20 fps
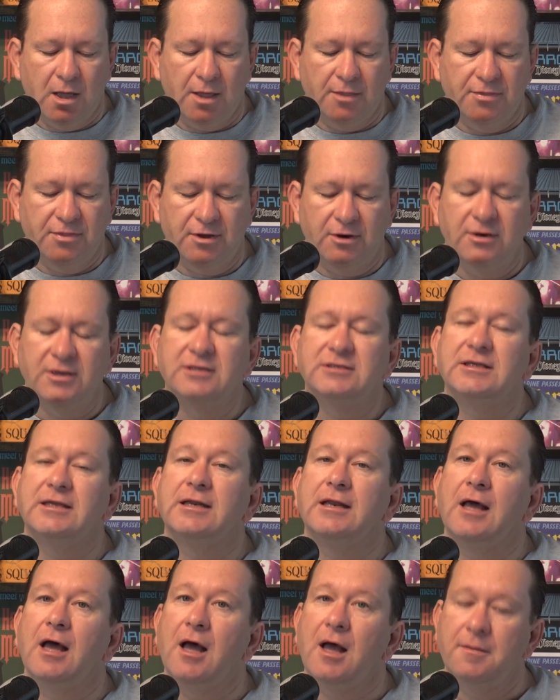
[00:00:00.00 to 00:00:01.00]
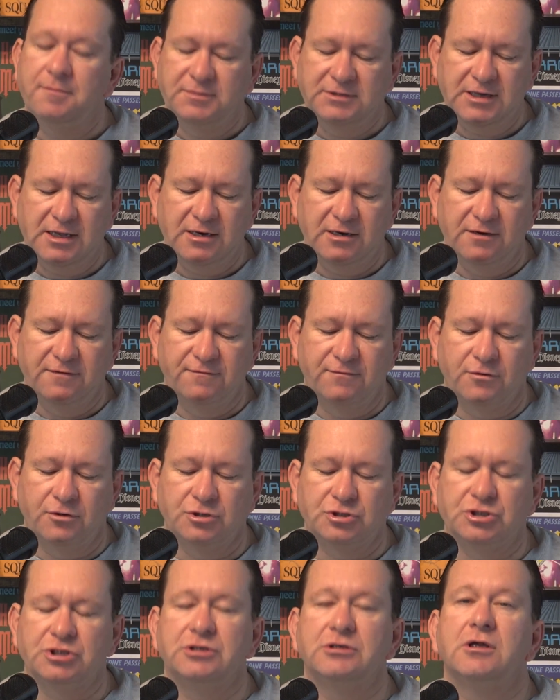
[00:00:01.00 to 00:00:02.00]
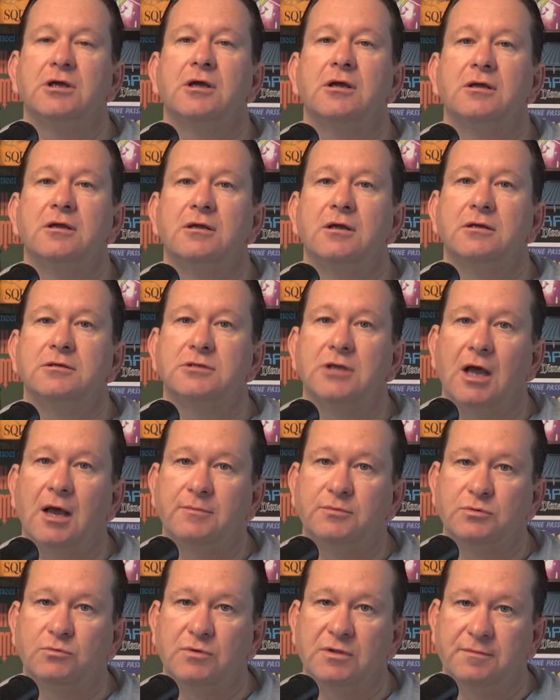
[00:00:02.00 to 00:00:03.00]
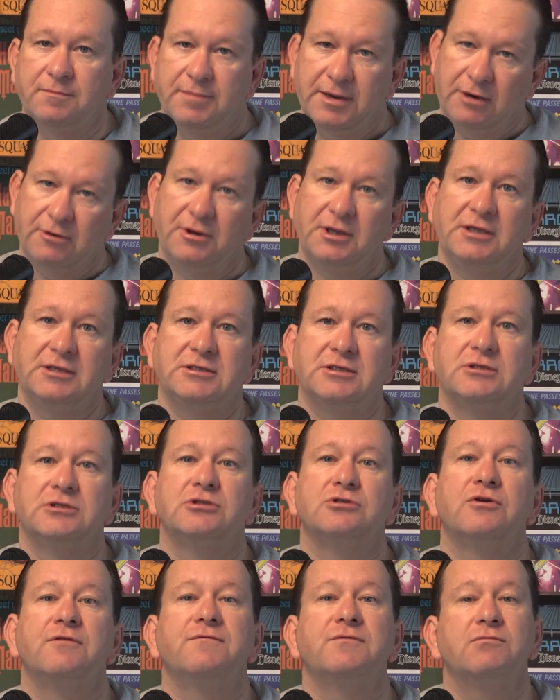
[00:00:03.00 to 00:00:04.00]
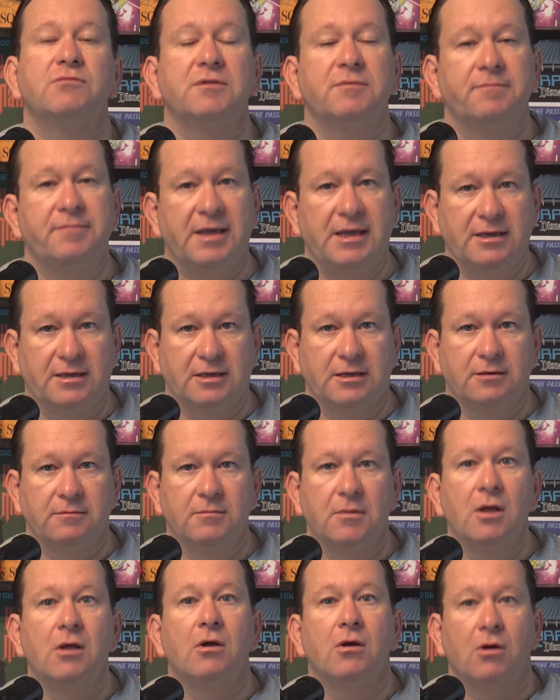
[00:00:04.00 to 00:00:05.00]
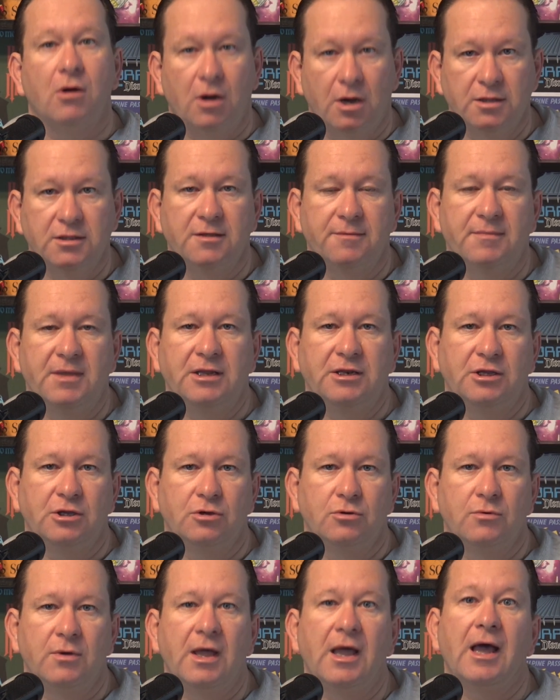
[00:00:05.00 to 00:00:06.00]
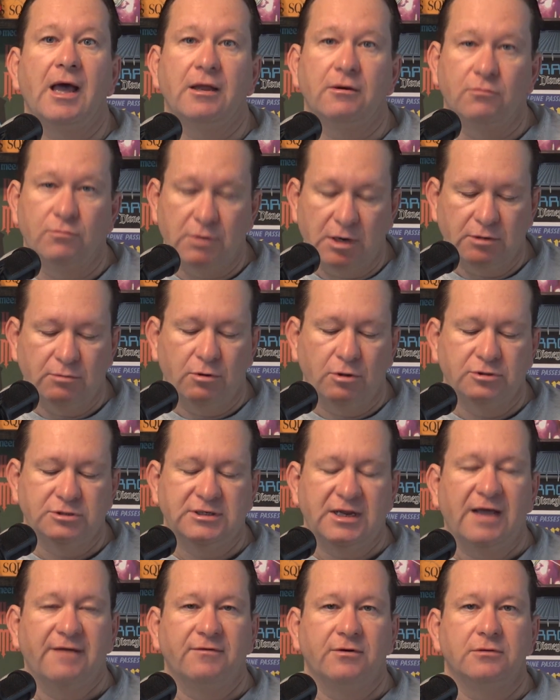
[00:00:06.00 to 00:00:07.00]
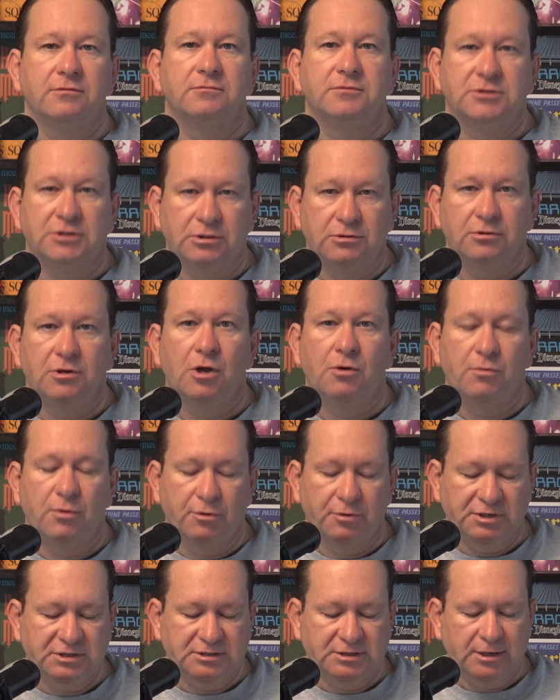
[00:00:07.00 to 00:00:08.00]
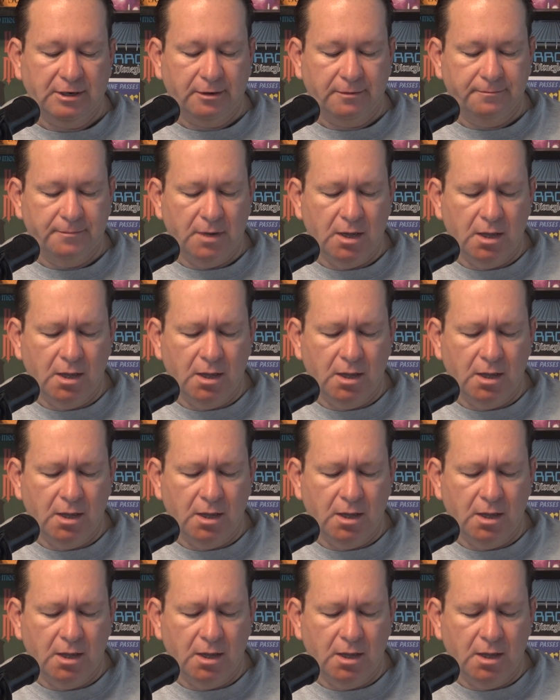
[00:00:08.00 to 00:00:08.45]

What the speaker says: There is an updated version topped with berries and served with bacon on the menu at Red Rose Tavern, so no worries there.